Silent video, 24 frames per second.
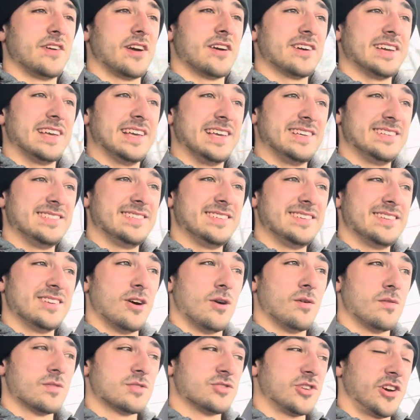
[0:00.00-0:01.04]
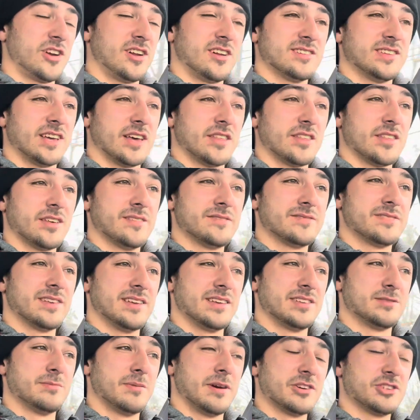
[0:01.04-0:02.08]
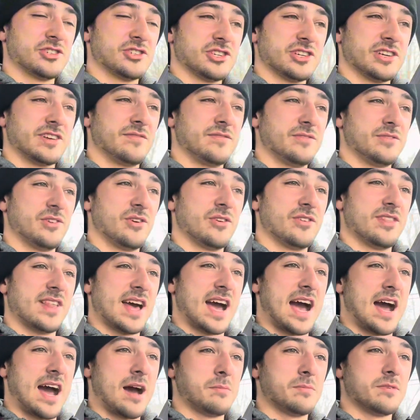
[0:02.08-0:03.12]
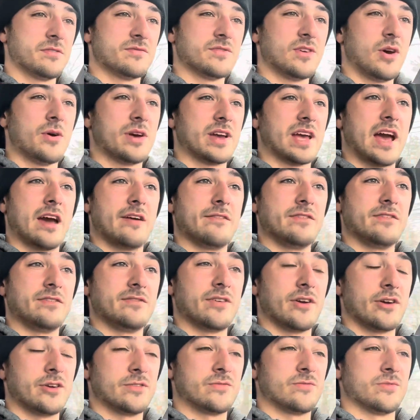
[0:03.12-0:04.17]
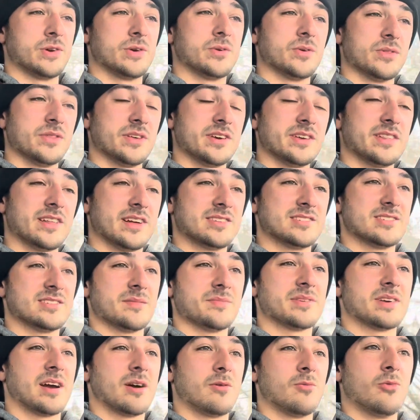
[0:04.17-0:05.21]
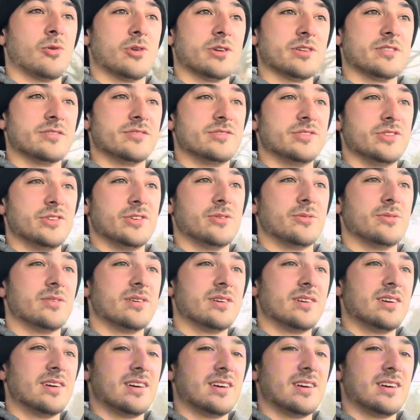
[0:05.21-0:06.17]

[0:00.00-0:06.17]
easy to overtrain on deadlift, especially if you're in the habit of going heavy very frequently. That's something I wouldn't do.